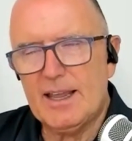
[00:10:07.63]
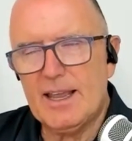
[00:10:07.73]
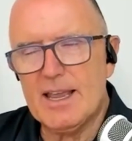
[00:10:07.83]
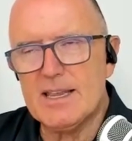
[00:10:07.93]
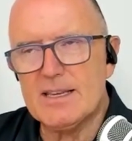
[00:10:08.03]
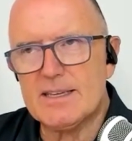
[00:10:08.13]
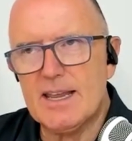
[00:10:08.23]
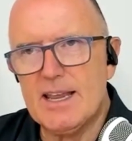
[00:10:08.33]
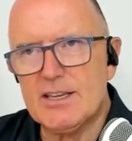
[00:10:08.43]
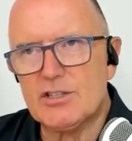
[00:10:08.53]
is
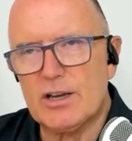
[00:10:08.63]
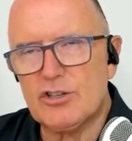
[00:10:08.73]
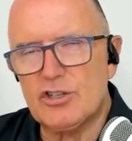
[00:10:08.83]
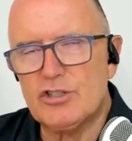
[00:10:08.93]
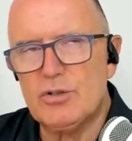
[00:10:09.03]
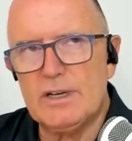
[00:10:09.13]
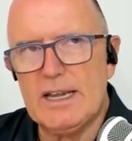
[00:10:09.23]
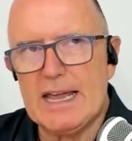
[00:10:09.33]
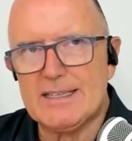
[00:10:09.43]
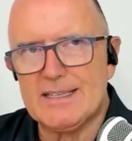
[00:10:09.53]
to actually do an
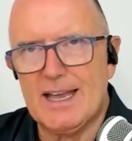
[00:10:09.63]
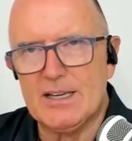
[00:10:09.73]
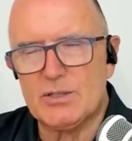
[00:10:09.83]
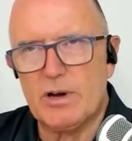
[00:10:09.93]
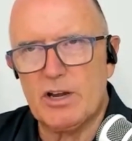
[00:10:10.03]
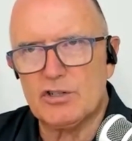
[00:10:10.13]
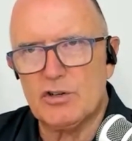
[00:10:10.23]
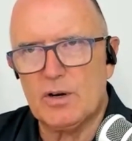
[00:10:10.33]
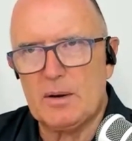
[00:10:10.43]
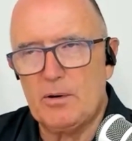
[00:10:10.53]
exercise where you're
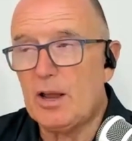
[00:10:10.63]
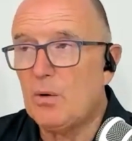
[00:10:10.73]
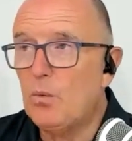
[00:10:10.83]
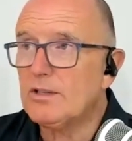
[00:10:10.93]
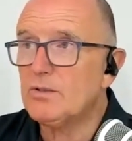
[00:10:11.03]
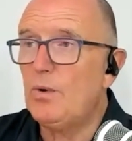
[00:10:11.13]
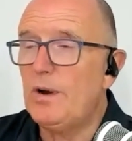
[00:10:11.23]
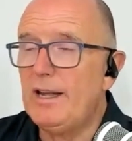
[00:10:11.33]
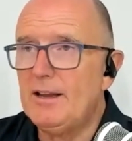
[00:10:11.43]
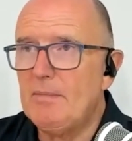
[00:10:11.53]
talking, okay, what does
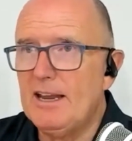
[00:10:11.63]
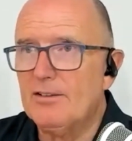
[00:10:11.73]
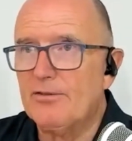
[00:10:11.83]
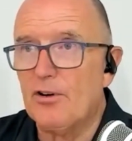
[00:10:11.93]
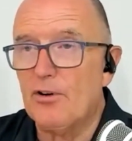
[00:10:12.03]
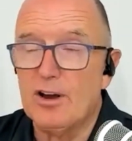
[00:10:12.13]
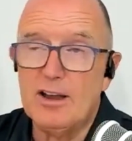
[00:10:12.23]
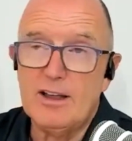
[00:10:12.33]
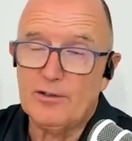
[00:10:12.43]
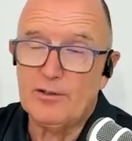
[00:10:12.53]
winning mean for
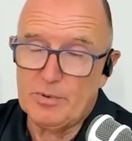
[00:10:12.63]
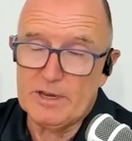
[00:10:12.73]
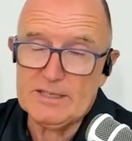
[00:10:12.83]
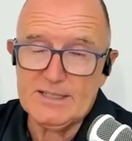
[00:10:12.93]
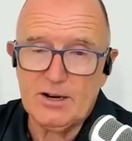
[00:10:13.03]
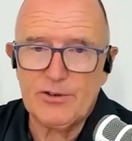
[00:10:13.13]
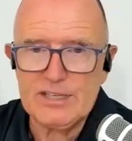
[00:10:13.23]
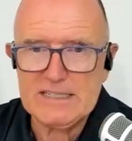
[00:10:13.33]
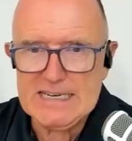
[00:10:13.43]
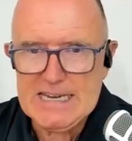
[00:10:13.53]
the business or for
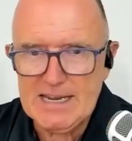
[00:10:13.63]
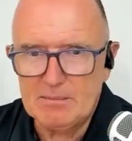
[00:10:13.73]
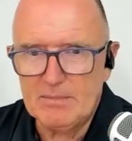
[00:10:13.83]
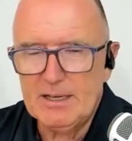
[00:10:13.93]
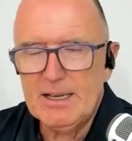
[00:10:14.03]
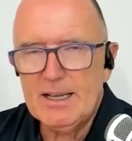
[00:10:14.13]
the team?